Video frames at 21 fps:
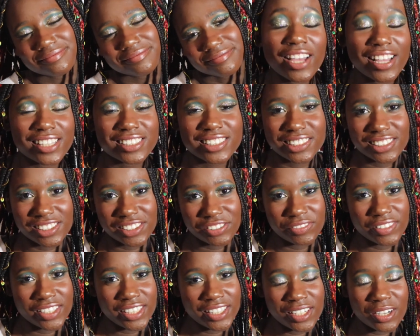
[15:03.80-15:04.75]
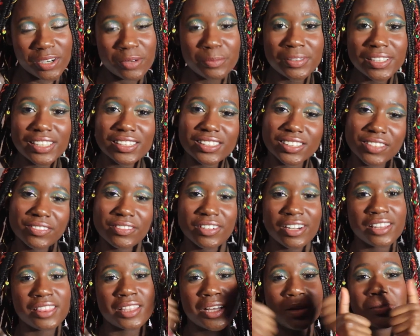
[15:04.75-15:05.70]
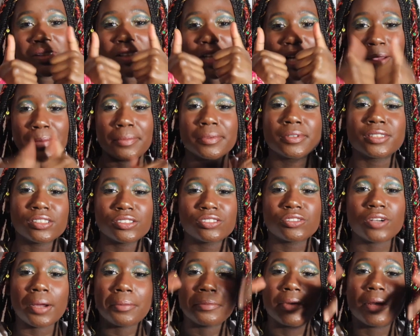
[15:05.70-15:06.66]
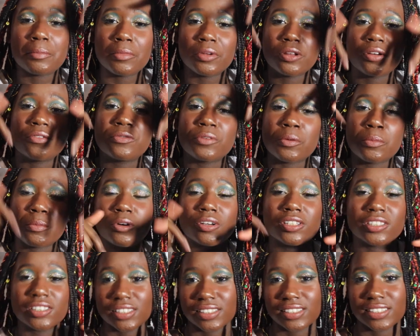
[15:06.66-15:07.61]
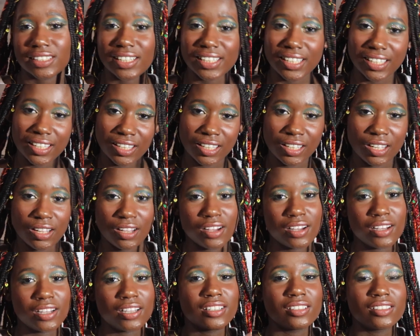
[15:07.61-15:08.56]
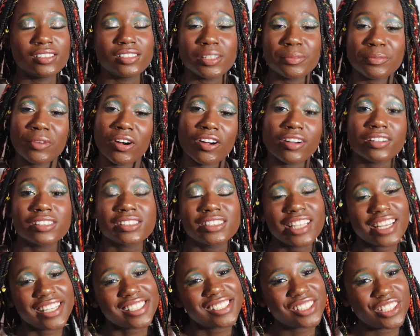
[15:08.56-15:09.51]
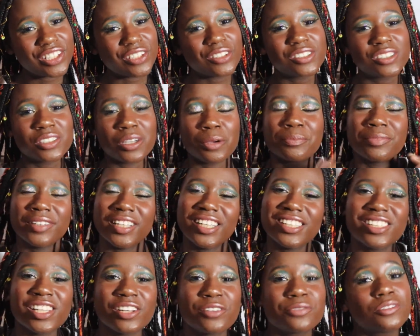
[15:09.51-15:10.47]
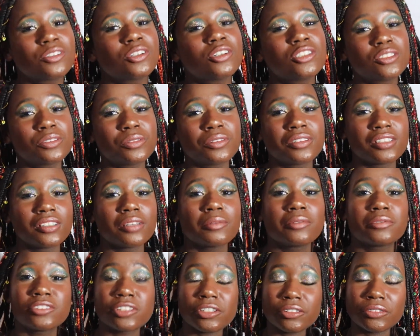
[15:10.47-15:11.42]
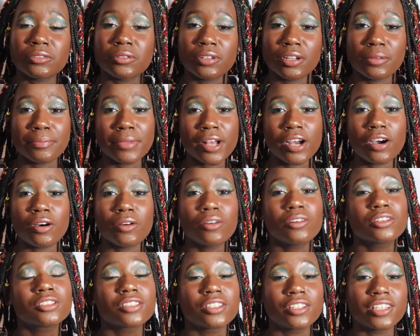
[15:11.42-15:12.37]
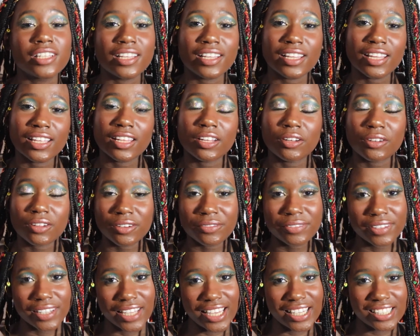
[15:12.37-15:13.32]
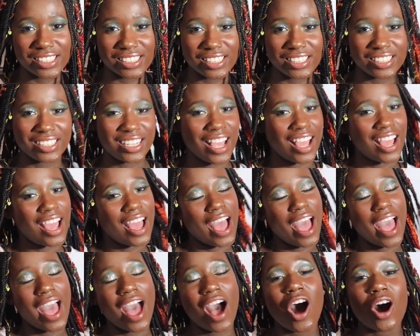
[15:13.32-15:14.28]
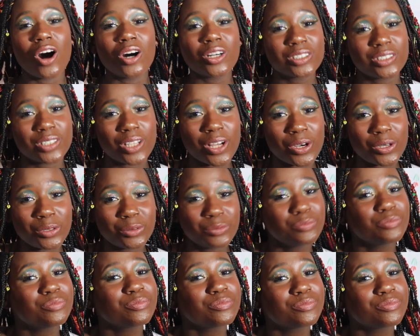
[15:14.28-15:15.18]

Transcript: you guys like this video please give it a thumbs up and subscribe down below for more just like it tomorrow's day two, so please look forward to it. Turn on the bell so you can get the notification. Also,